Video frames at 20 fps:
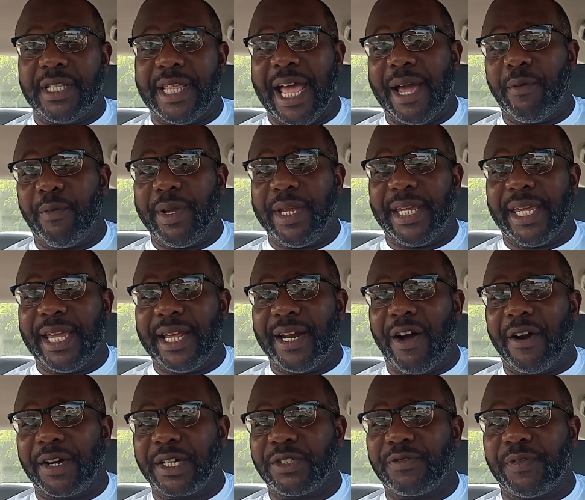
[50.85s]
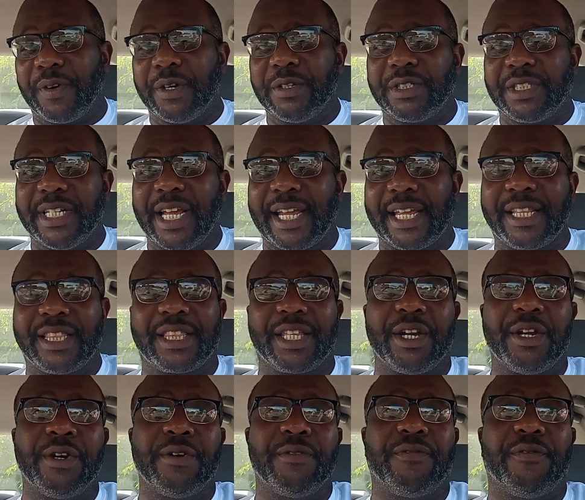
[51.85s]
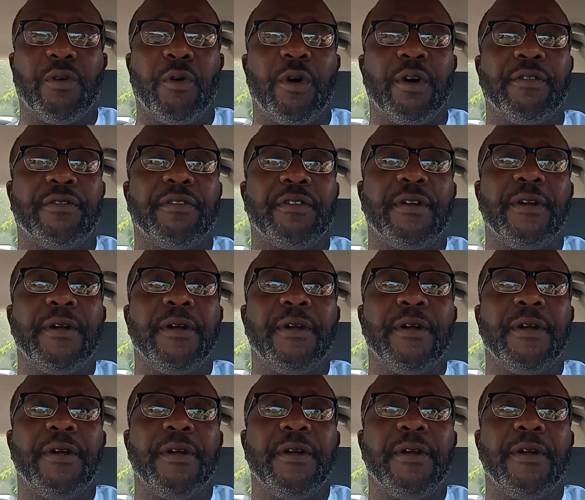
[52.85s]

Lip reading: that weekend, August 1st, 2nd, 3rd,